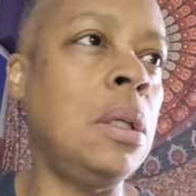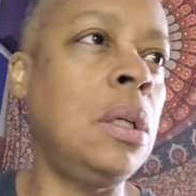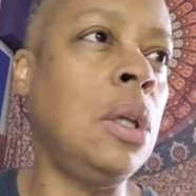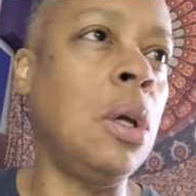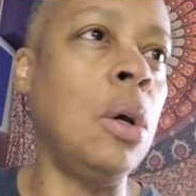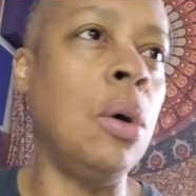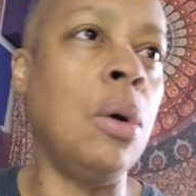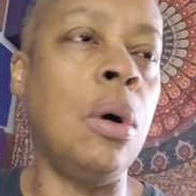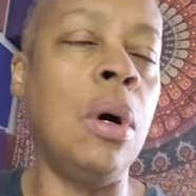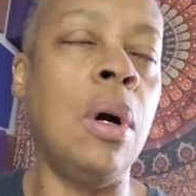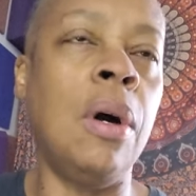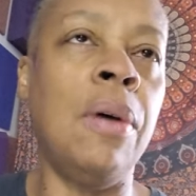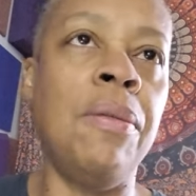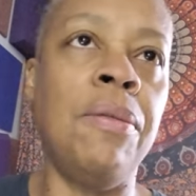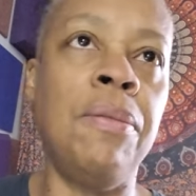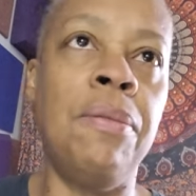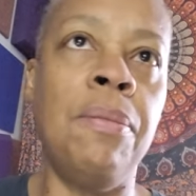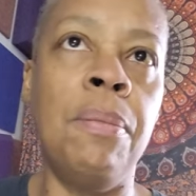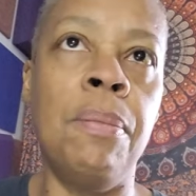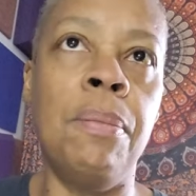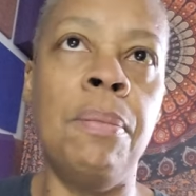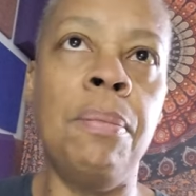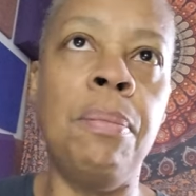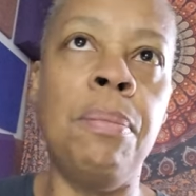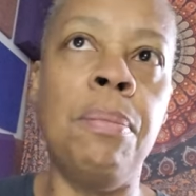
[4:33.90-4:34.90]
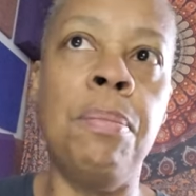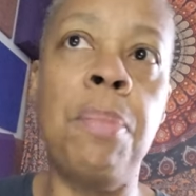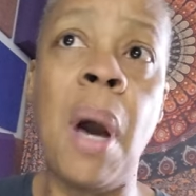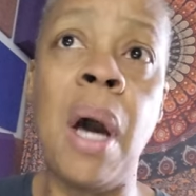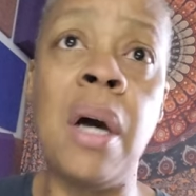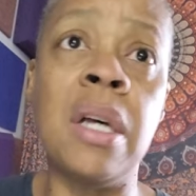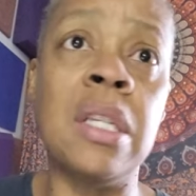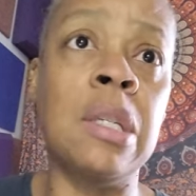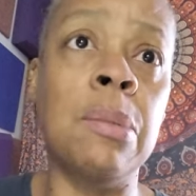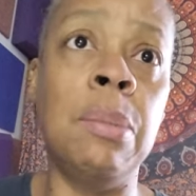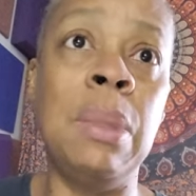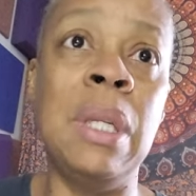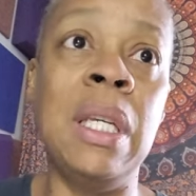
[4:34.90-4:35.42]
you know, of
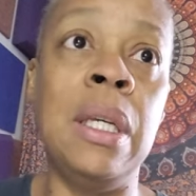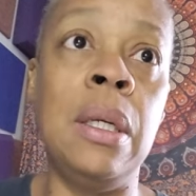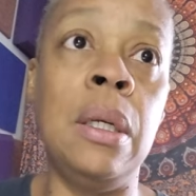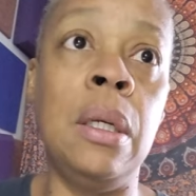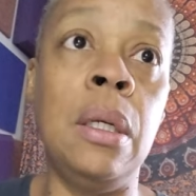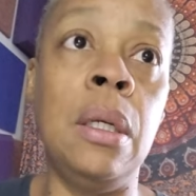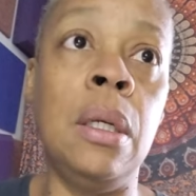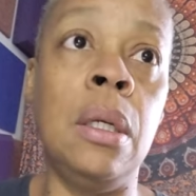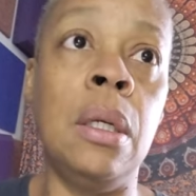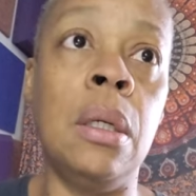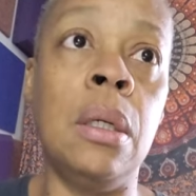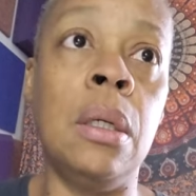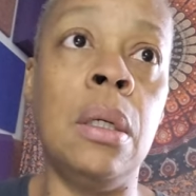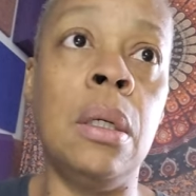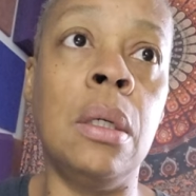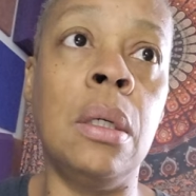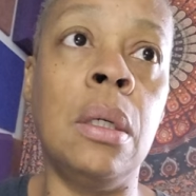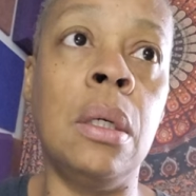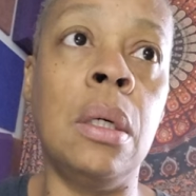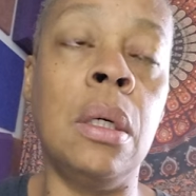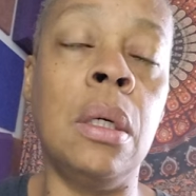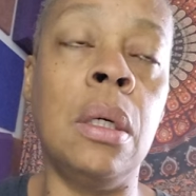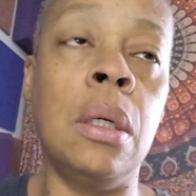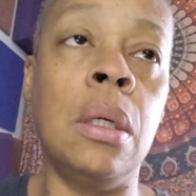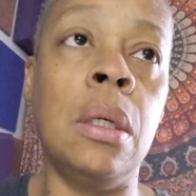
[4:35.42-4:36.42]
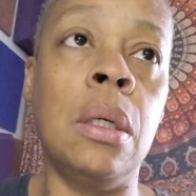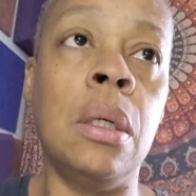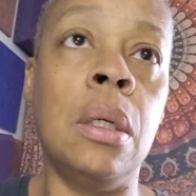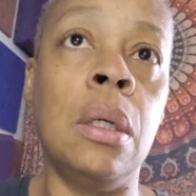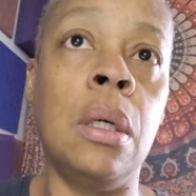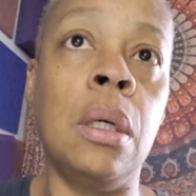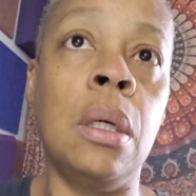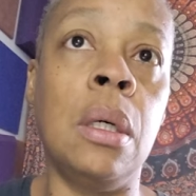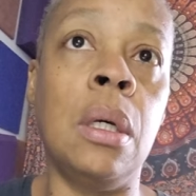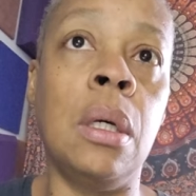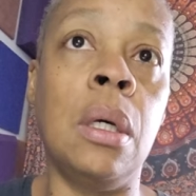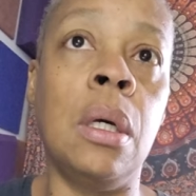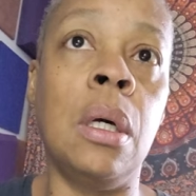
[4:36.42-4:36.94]
possibly
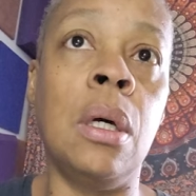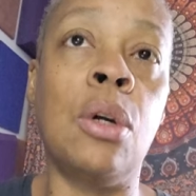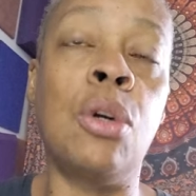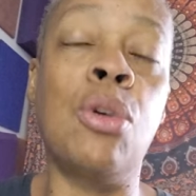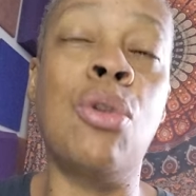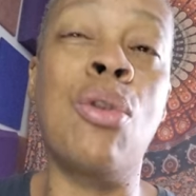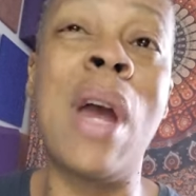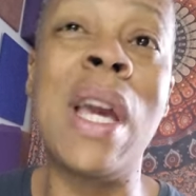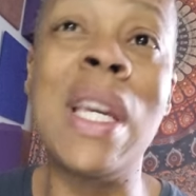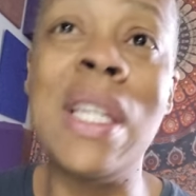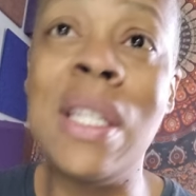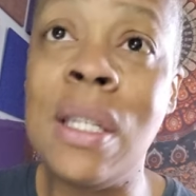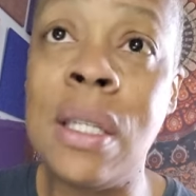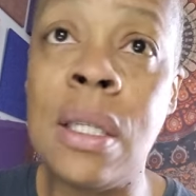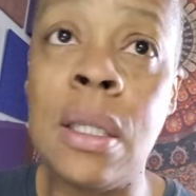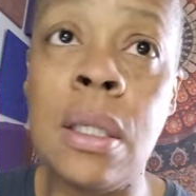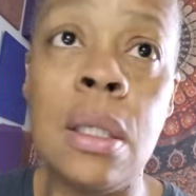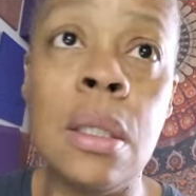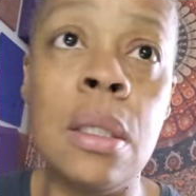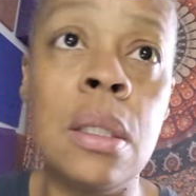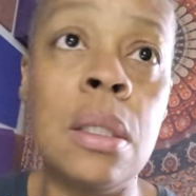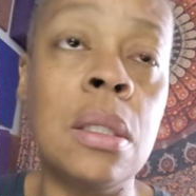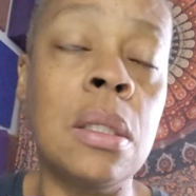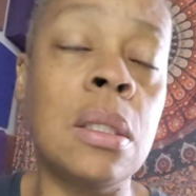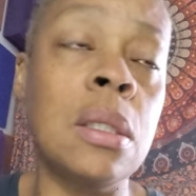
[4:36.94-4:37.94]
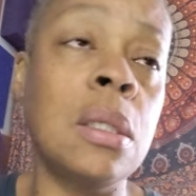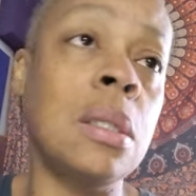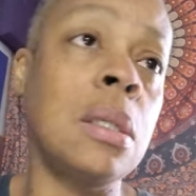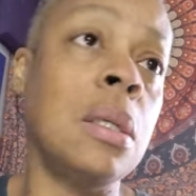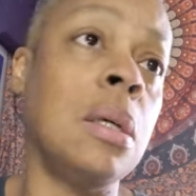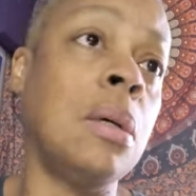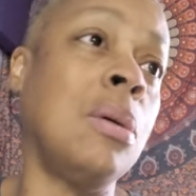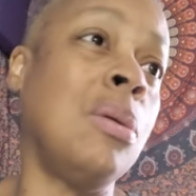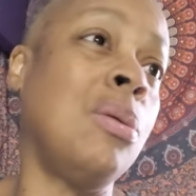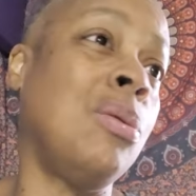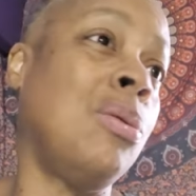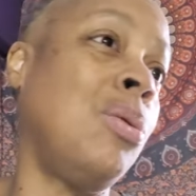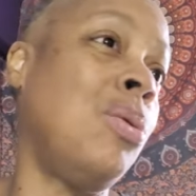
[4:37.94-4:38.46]
uh, a crisis
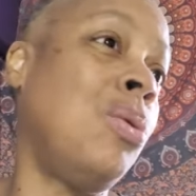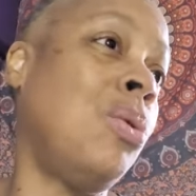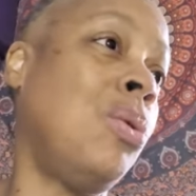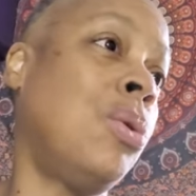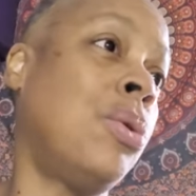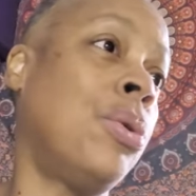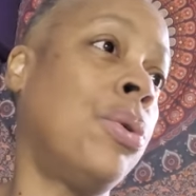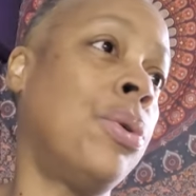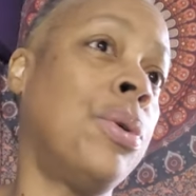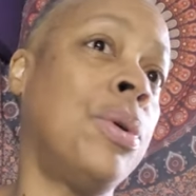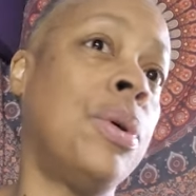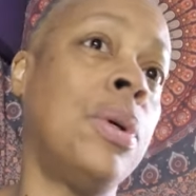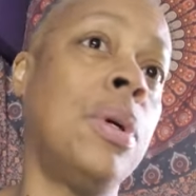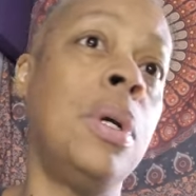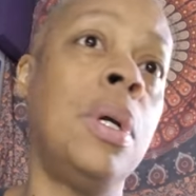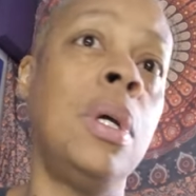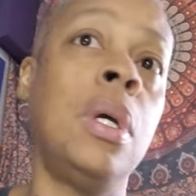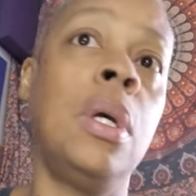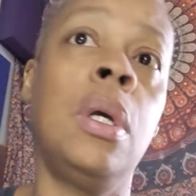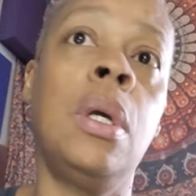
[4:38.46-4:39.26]
or